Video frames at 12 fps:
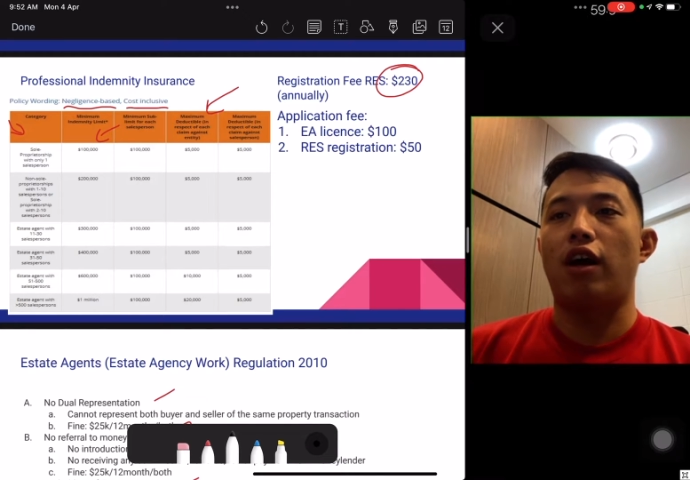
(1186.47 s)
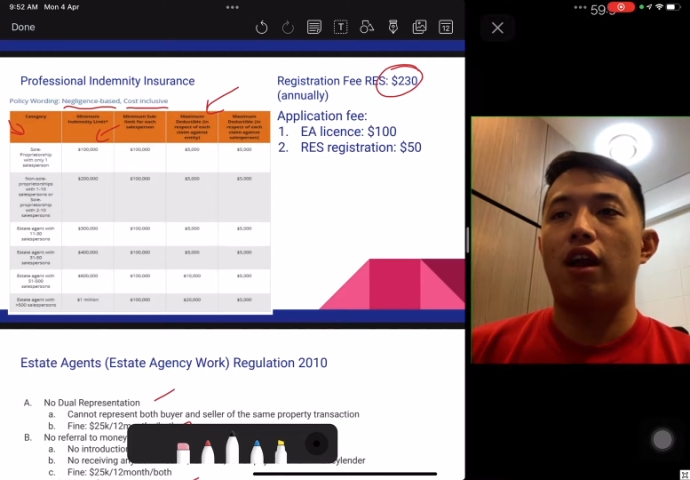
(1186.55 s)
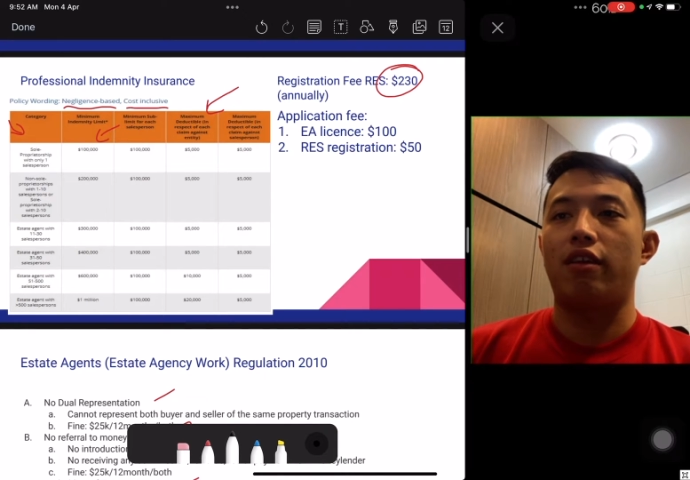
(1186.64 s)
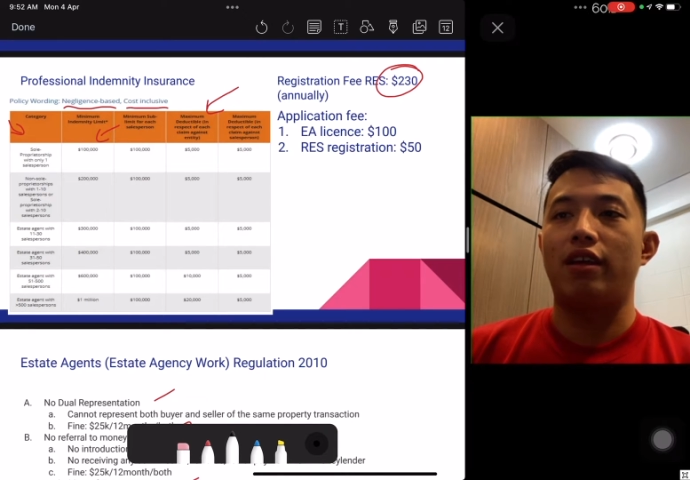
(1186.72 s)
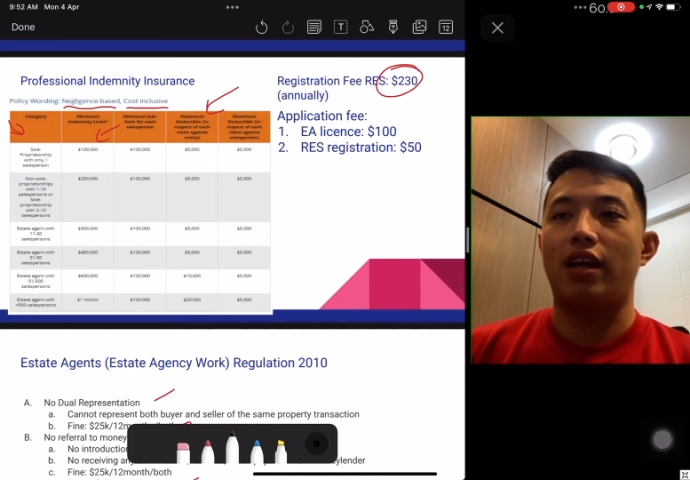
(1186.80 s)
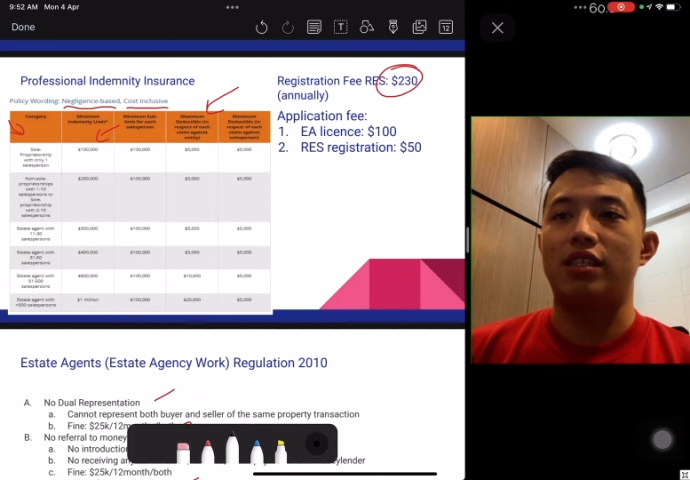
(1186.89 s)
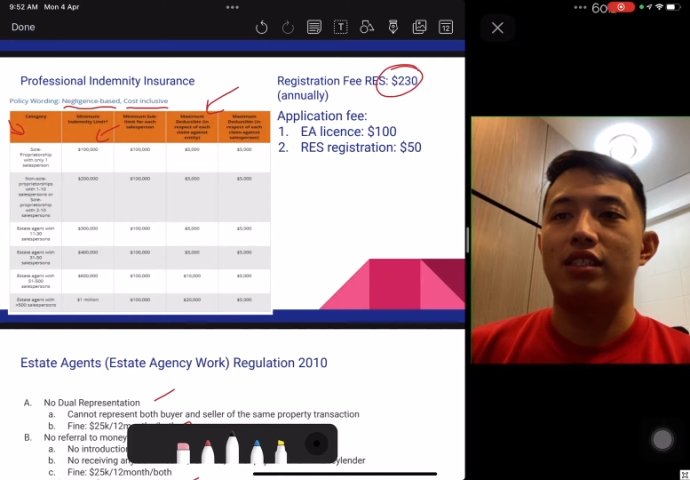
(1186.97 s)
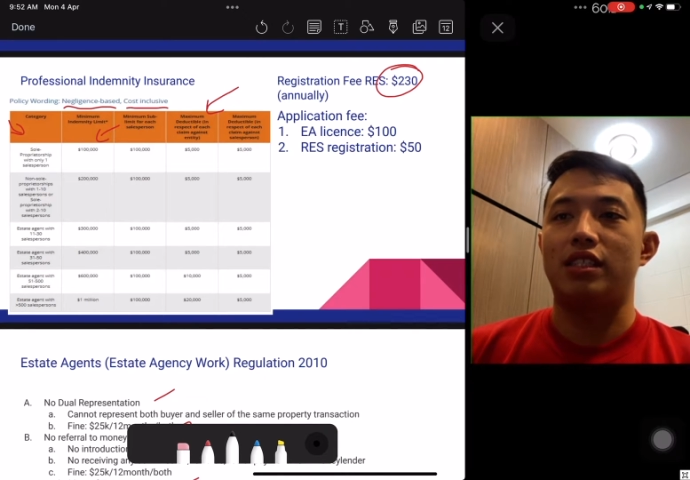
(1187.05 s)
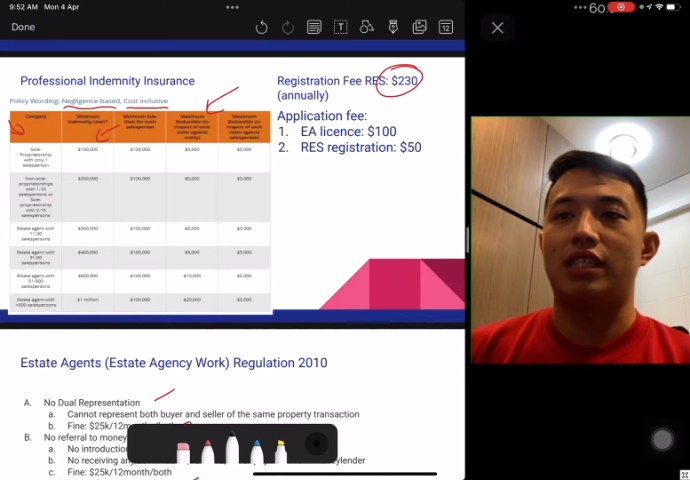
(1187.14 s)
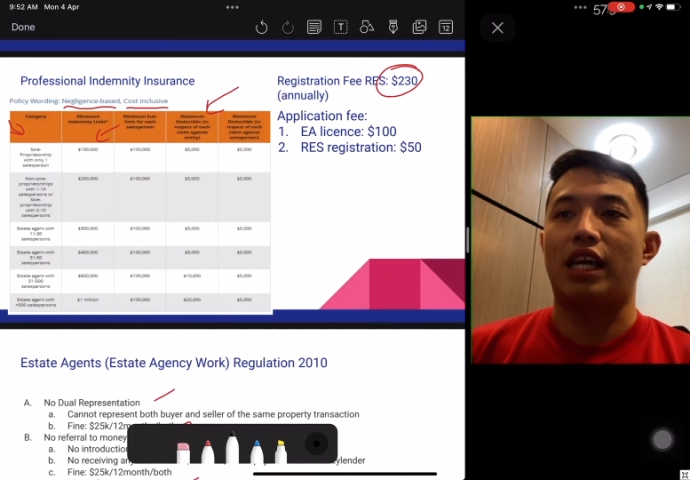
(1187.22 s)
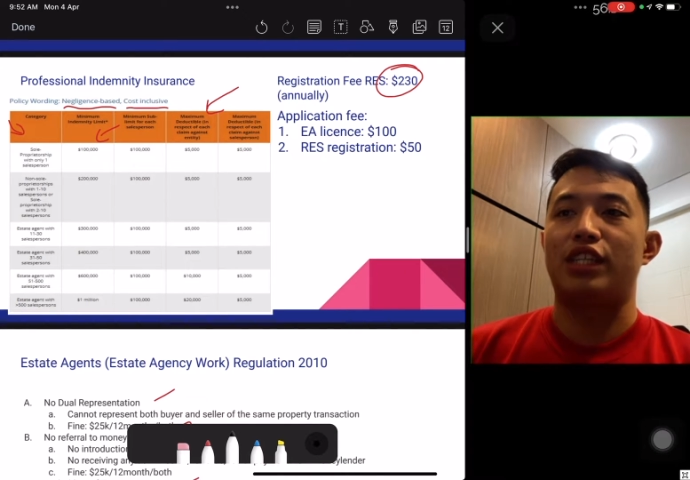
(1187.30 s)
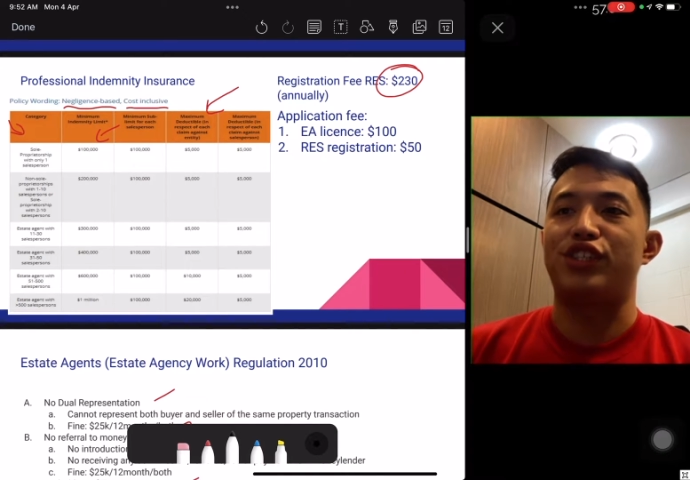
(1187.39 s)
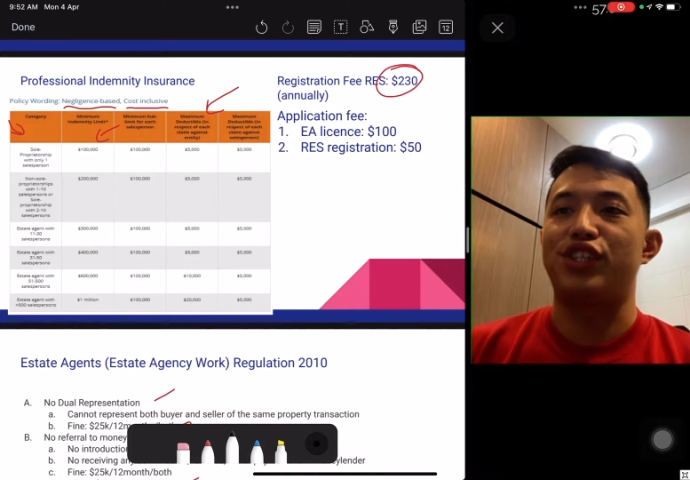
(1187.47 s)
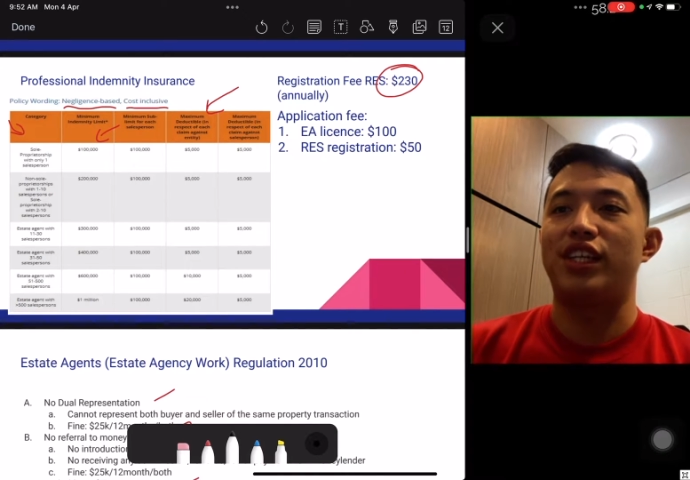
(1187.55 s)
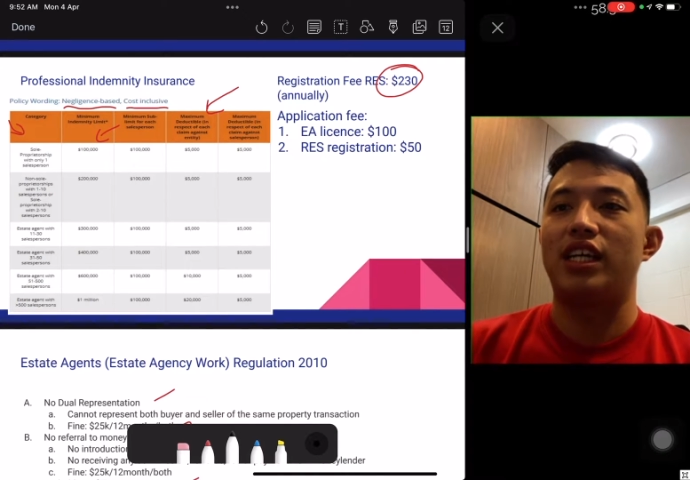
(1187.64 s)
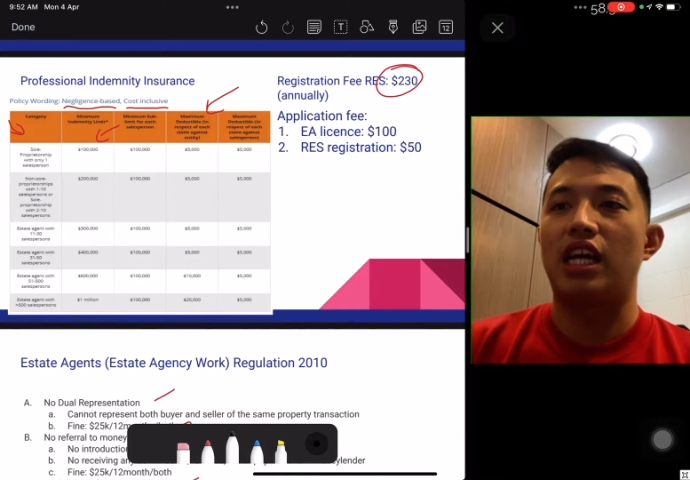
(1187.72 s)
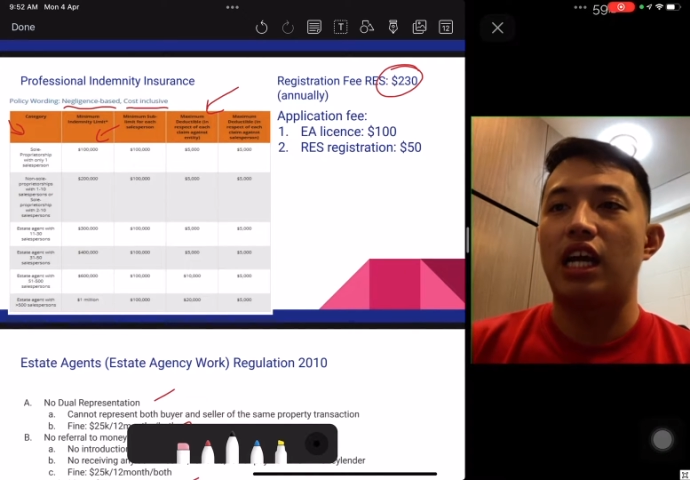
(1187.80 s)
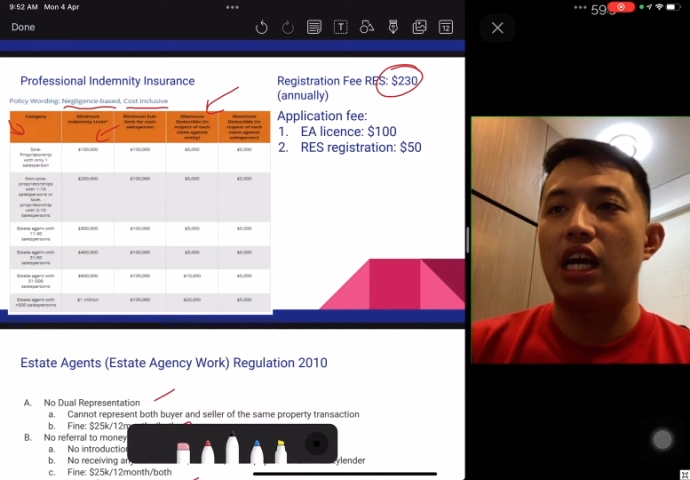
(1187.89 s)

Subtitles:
RES is actually